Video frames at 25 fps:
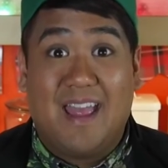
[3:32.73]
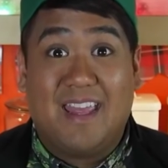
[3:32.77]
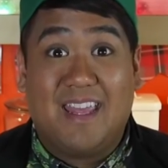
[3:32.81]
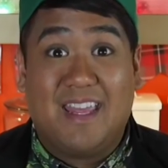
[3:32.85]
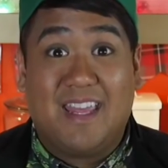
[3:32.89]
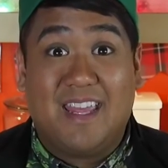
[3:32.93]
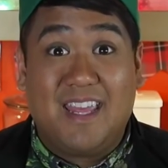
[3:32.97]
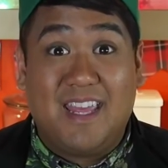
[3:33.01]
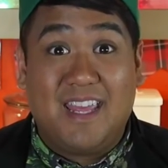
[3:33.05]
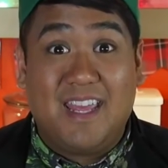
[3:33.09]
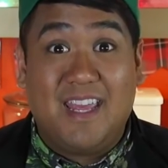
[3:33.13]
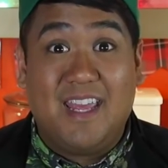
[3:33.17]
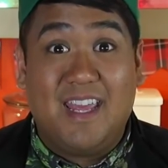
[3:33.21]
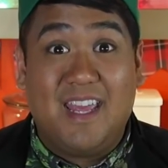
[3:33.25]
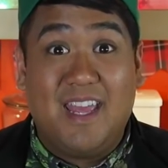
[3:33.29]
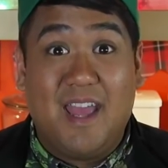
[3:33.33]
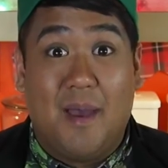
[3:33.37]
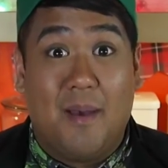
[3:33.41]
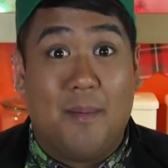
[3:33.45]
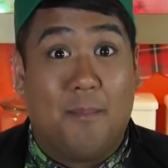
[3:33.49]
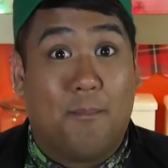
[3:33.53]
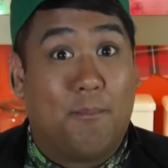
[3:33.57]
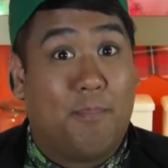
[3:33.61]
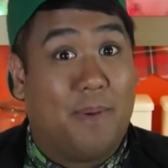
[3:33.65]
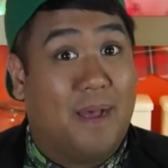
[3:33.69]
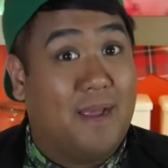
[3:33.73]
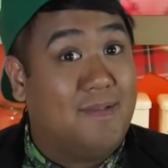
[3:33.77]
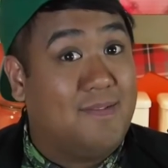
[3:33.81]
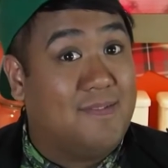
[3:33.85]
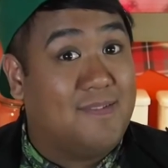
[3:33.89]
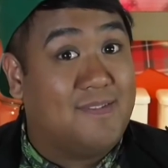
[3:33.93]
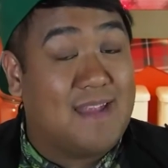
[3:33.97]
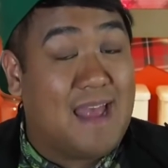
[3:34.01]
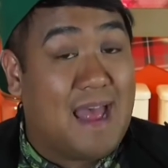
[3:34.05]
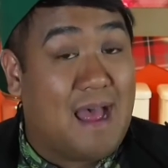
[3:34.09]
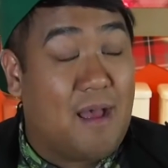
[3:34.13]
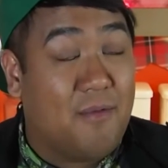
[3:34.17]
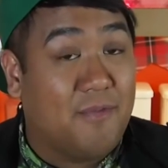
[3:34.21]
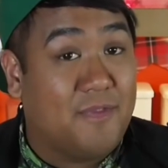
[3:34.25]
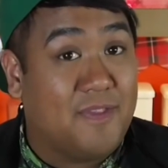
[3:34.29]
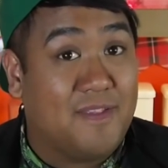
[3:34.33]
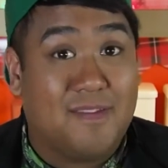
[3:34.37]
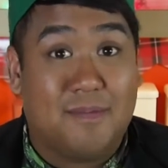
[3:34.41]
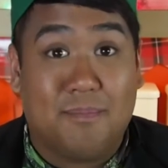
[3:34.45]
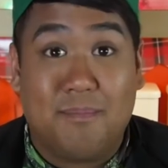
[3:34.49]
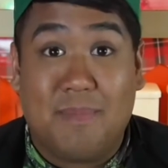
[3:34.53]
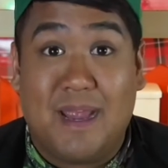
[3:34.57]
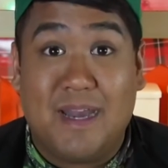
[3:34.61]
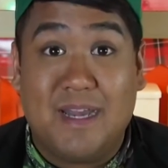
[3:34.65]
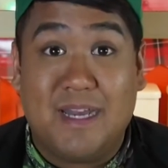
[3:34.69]
He busts out
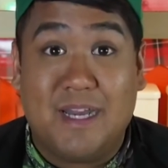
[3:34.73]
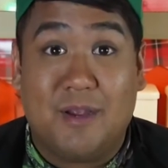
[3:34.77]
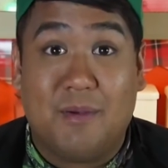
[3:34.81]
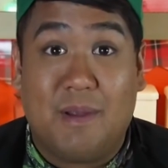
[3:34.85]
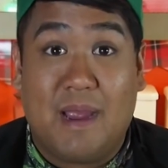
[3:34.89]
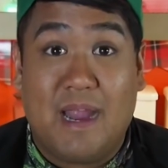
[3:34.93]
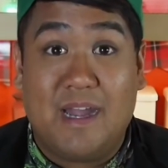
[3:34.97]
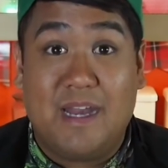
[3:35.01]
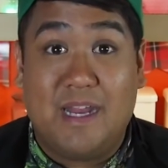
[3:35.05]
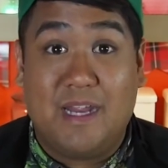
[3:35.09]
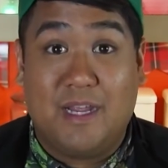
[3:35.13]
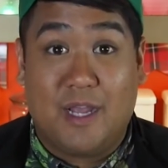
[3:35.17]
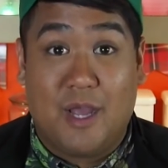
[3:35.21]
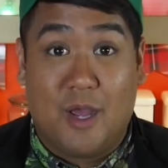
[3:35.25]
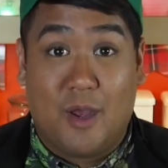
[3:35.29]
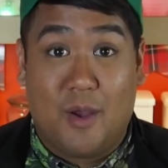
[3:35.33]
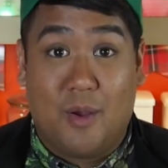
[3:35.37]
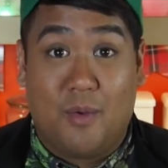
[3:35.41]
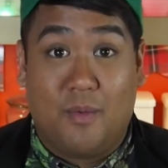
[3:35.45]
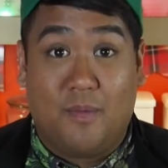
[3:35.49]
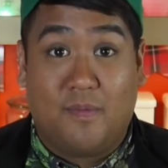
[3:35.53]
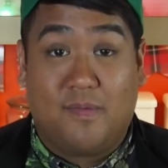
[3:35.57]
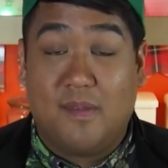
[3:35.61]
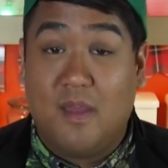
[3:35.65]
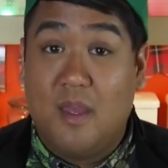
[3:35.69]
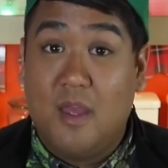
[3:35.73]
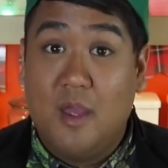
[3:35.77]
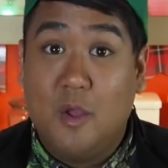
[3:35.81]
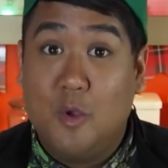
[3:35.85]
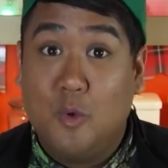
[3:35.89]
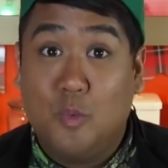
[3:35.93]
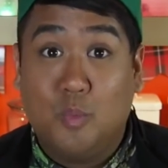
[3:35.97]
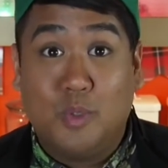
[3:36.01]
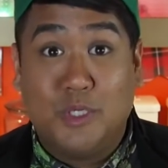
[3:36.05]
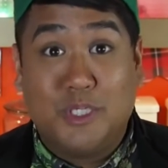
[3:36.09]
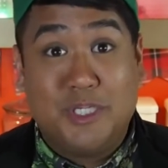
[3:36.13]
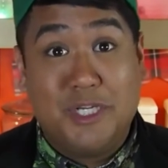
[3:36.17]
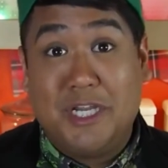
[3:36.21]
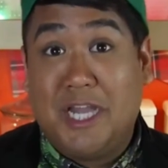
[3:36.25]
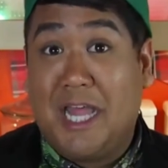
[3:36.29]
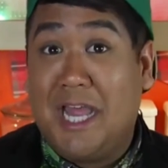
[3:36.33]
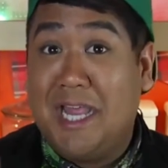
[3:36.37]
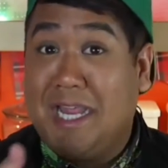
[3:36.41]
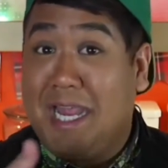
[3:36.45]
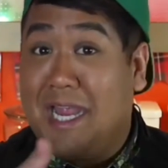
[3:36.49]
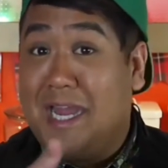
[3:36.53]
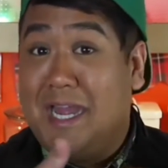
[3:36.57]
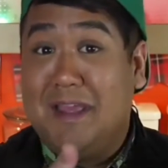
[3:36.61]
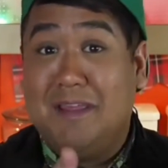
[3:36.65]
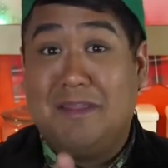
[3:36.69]
this menu and he goes, would you
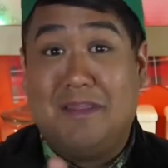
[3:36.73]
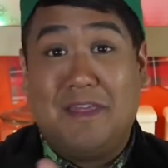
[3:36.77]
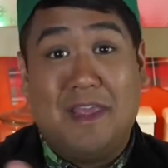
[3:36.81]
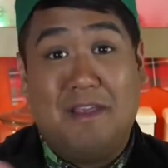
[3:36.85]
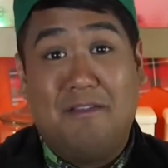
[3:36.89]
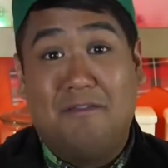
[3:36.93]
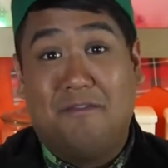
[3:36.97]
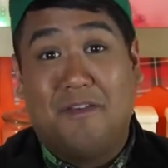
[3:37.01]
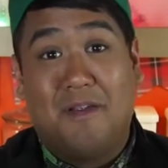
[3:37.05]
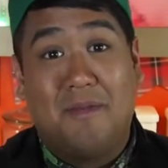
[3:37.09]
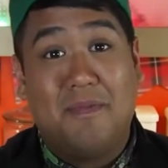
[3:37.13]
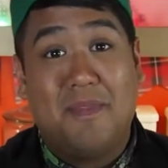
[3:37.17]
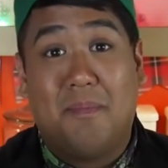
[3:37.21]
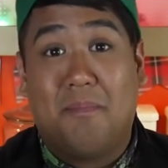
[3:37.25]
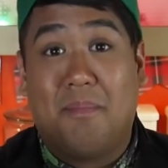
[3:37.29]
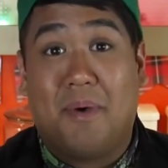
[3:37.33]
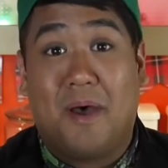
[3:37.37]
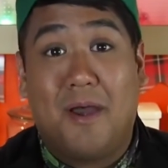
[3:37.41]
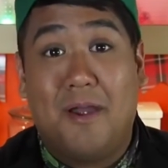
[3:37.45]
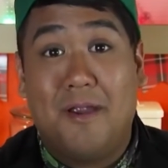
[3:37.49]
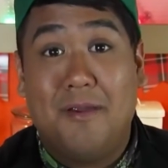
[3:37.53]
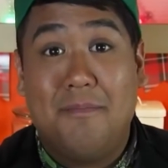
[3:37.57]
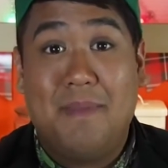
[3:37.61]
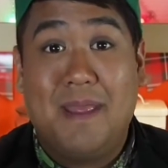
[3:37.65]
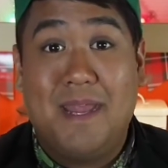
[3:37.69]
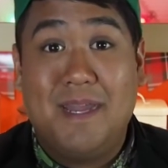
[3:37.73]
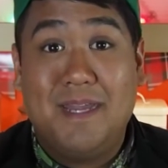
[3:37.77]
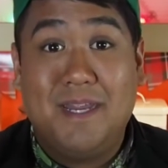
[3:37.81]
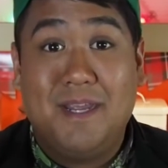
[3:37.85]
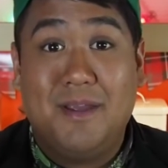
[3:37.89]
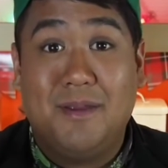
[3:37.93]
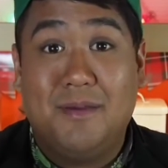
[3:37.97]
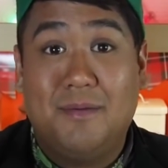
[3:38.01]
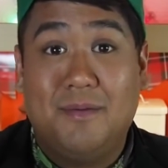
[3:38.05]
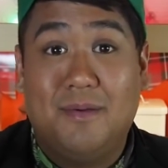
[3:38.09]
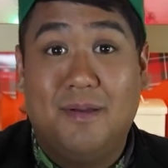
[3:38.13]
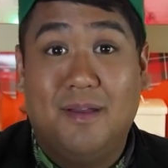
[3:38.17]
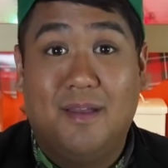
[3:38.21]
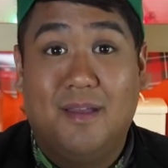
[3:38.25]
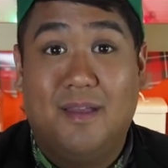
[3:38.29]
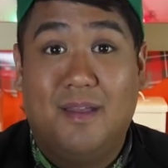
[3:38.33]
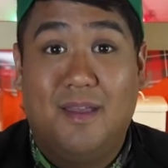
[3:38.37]
like anything from the bar menu?